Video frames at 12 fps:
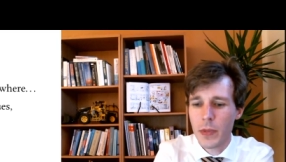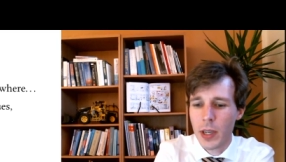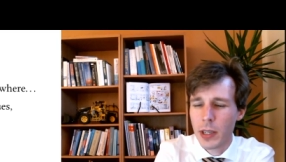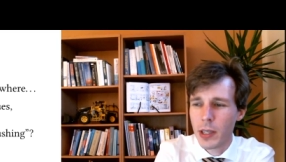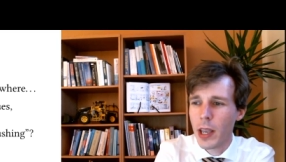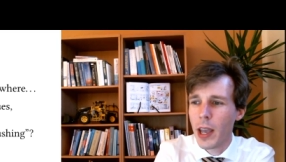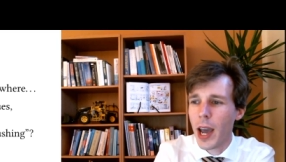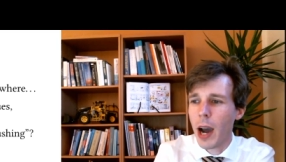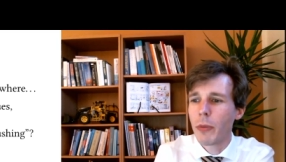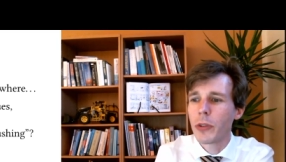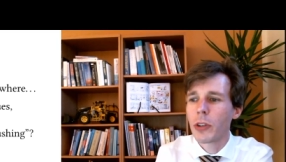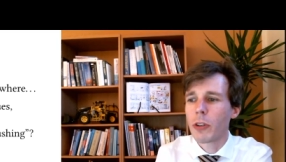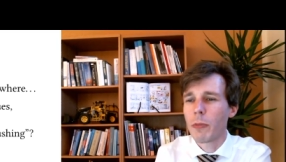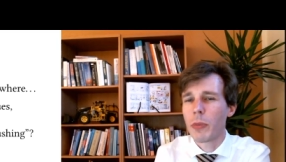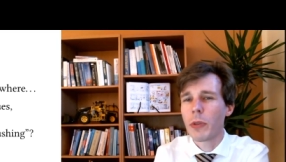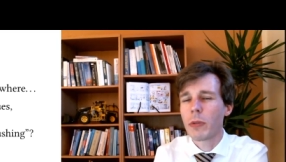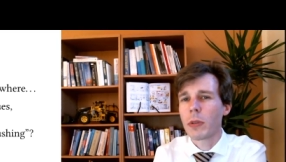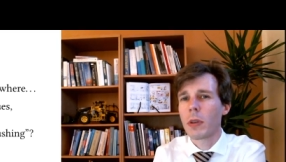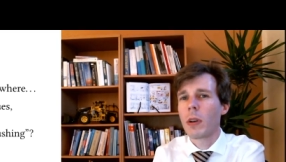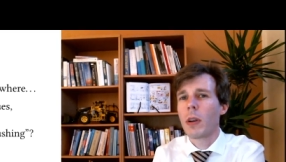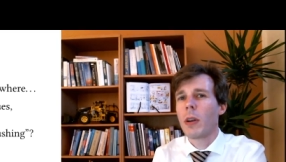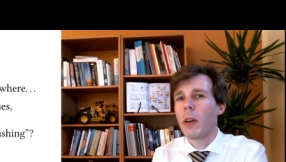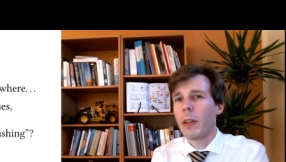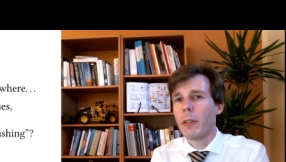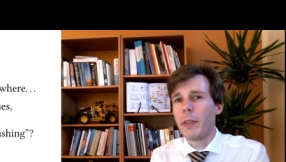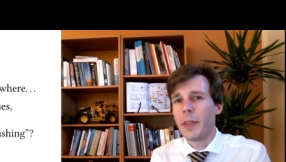Yes? How would you compute the